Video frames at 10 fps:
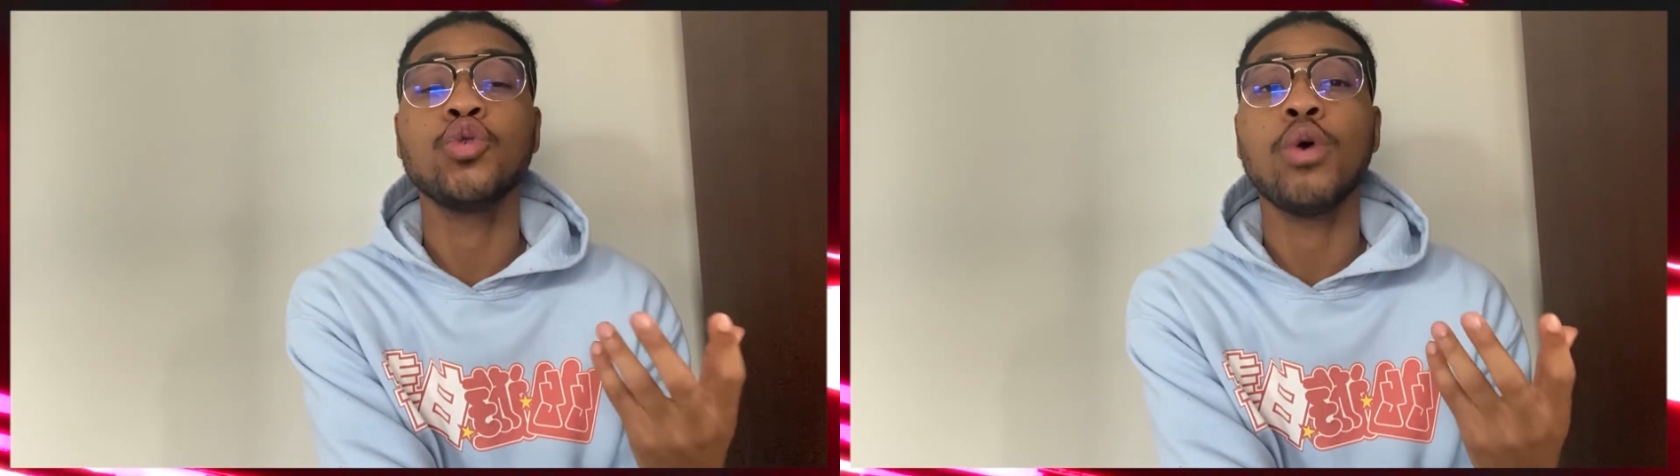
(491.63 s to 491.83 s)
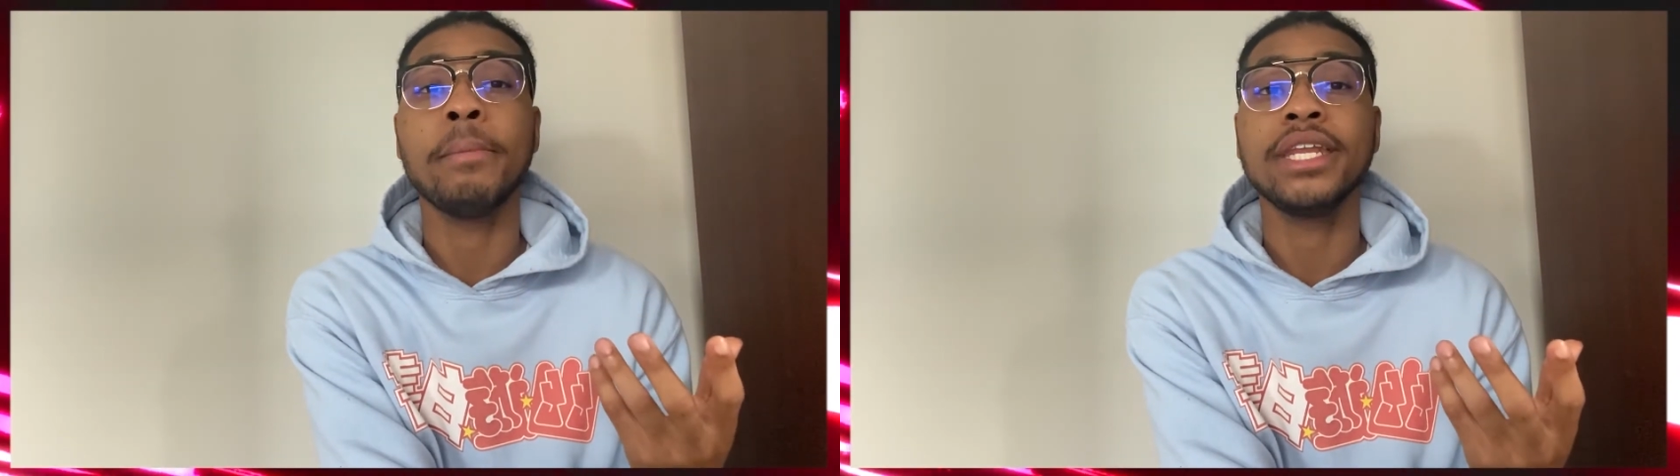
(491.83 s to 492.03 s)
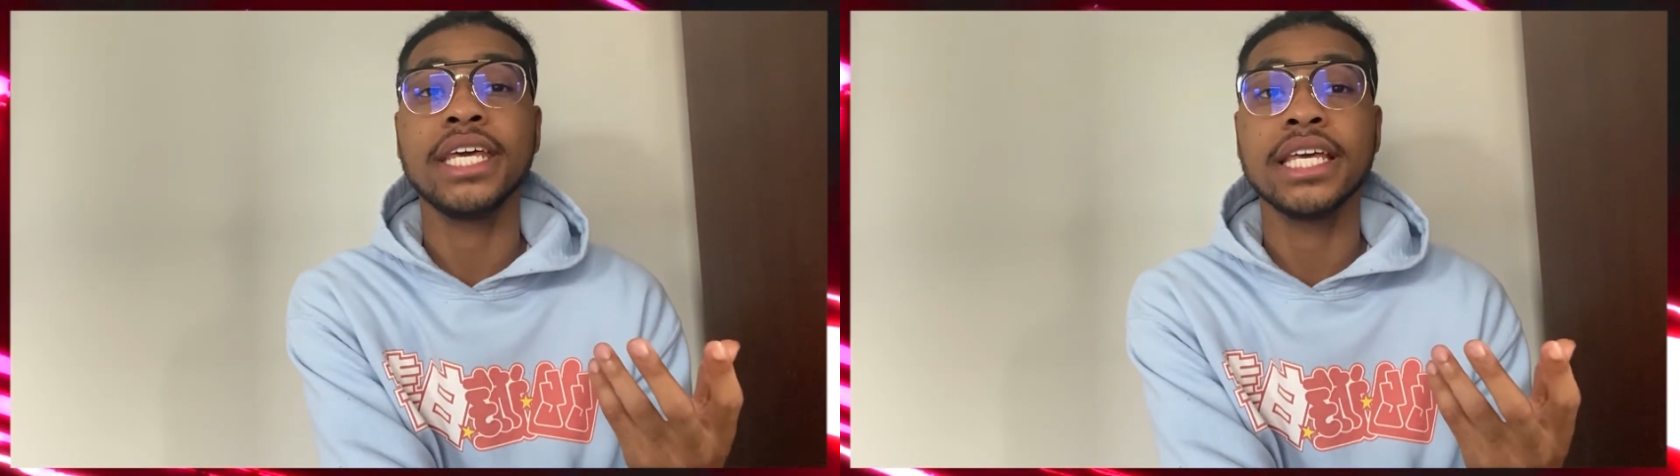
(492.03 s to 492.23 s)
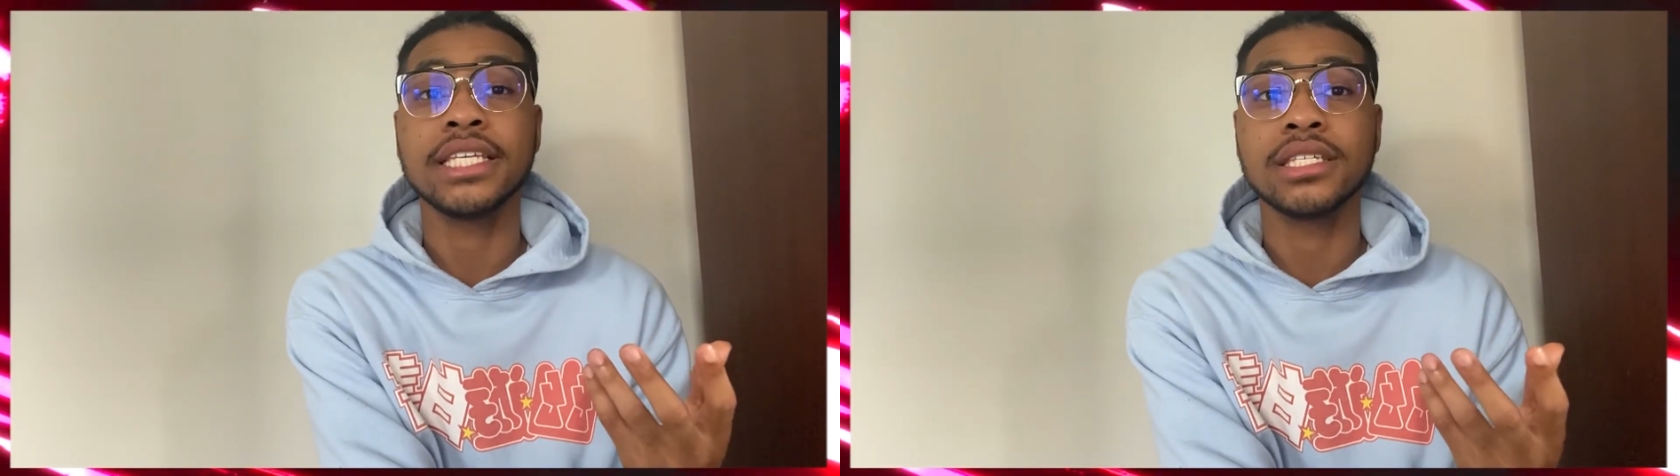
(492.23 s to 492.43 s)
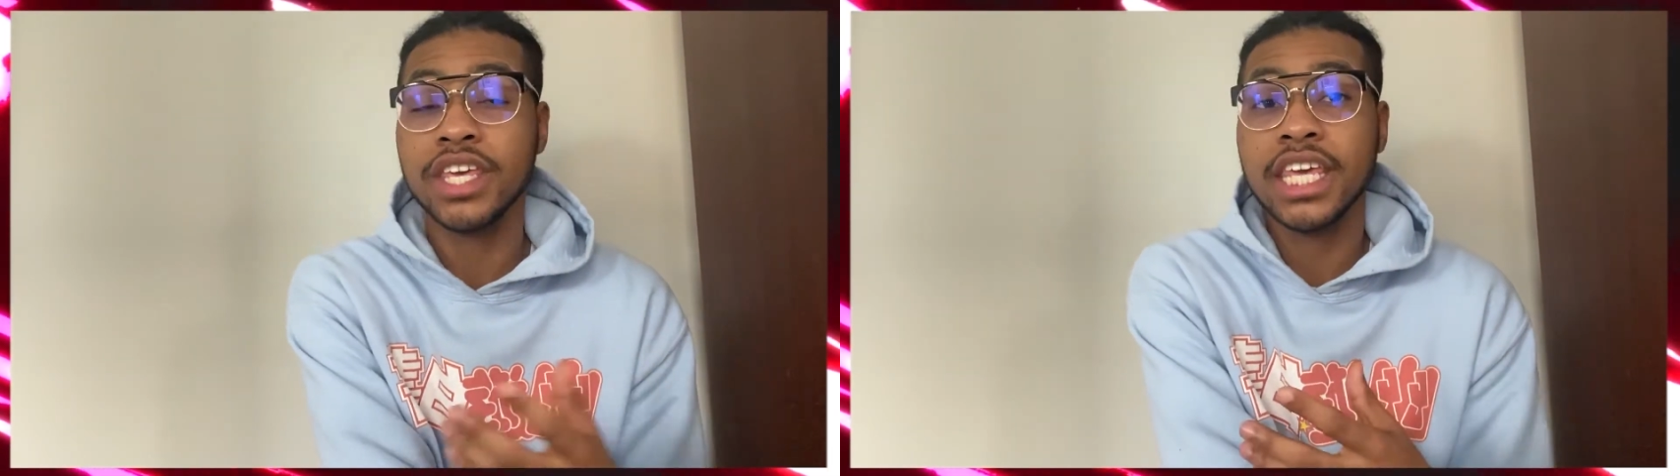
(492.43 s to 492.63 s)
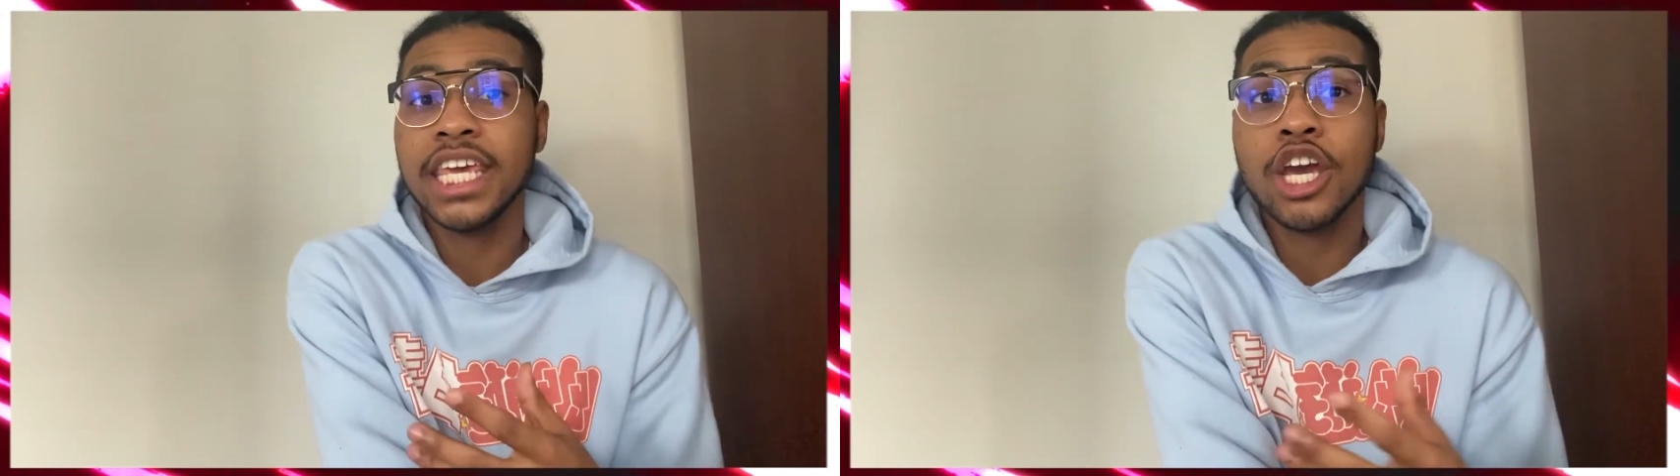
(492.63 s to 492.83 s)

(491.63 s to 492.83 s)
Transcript: woman is the